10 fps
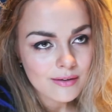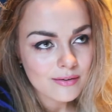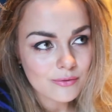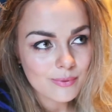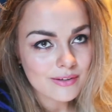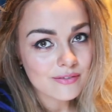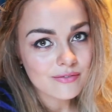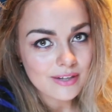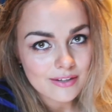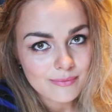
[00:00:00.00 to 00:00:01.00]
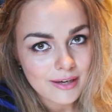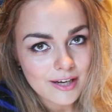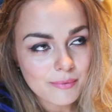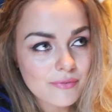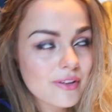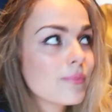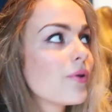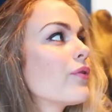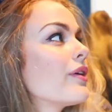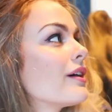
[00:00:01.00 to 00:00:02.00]
There's ways to fix makeup. If they
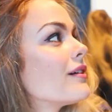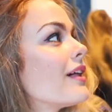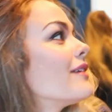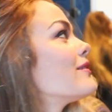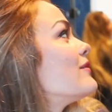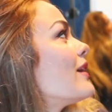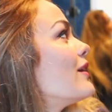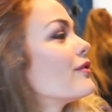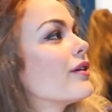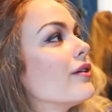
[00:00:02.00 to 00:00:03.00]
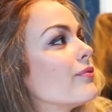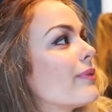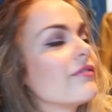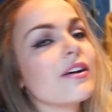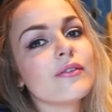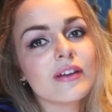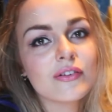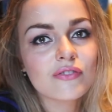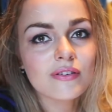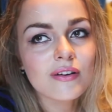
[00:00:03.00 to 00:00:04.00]
broke, like, a glass container of my
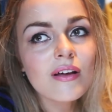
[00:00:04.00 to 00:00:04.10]
foundation,